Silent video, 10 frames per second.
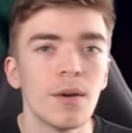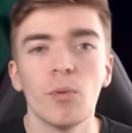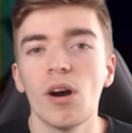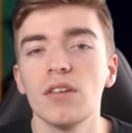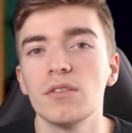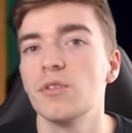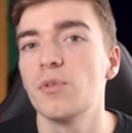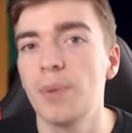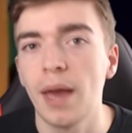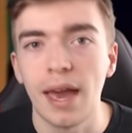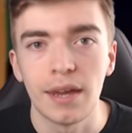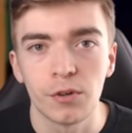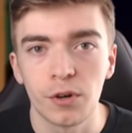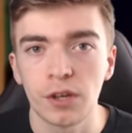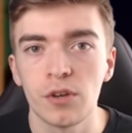one new pet,
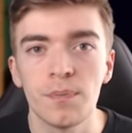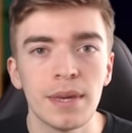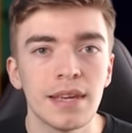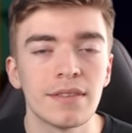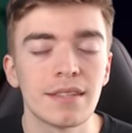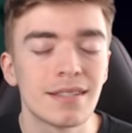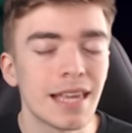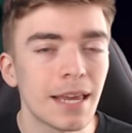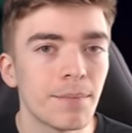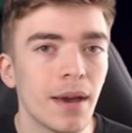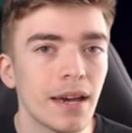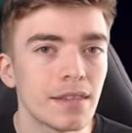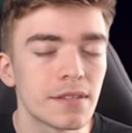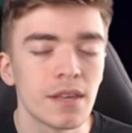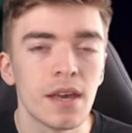or it could be the same
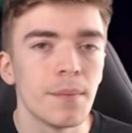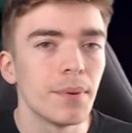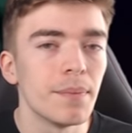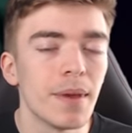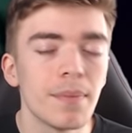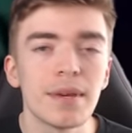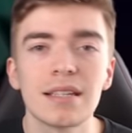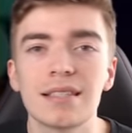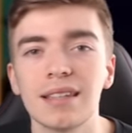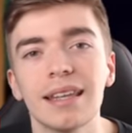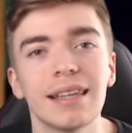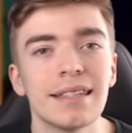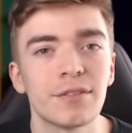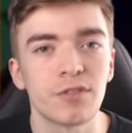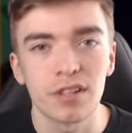pets, but maybe a slightly
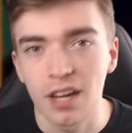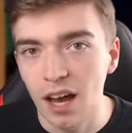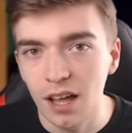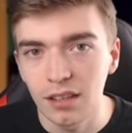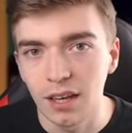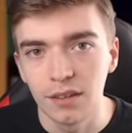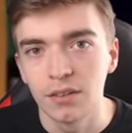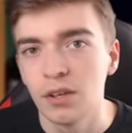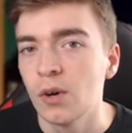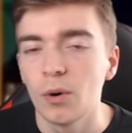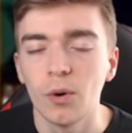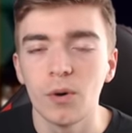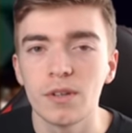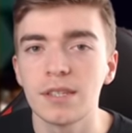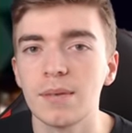different color,
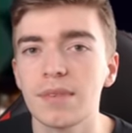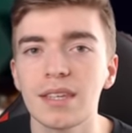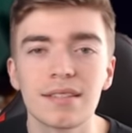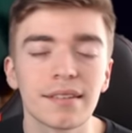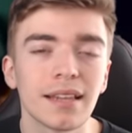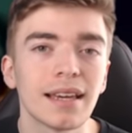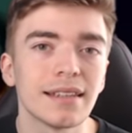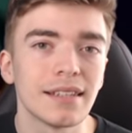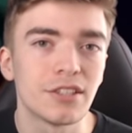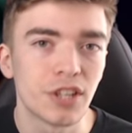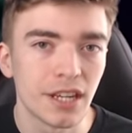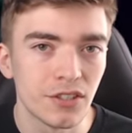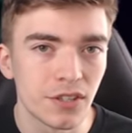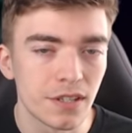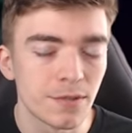or something slightly
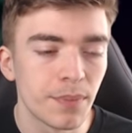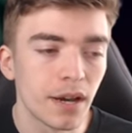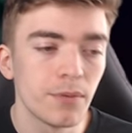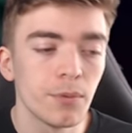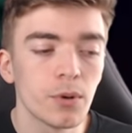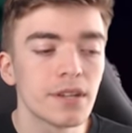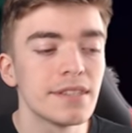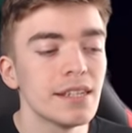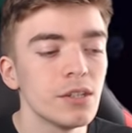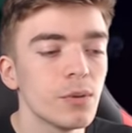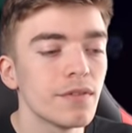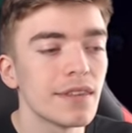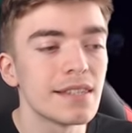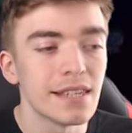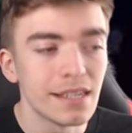changes. But we'll continue with
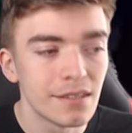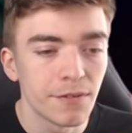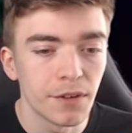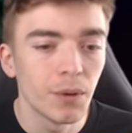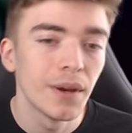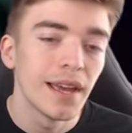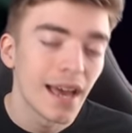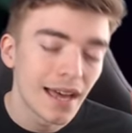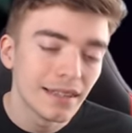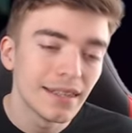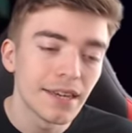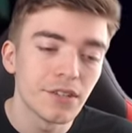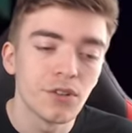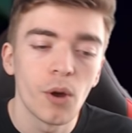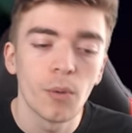this interview and let
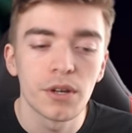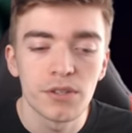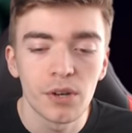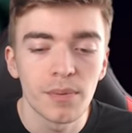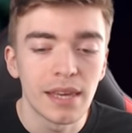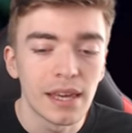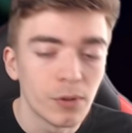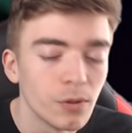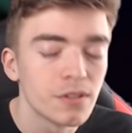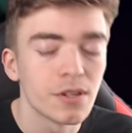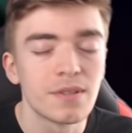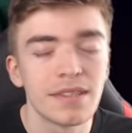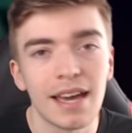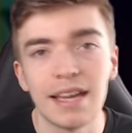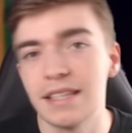you know what Adopt Me also
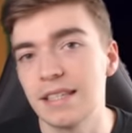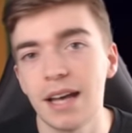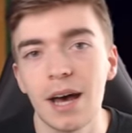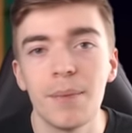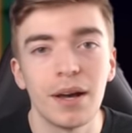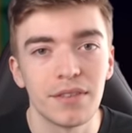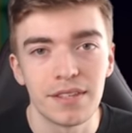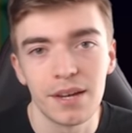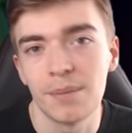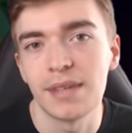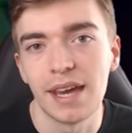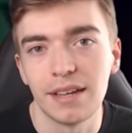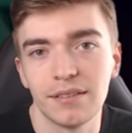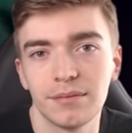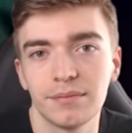says about this update.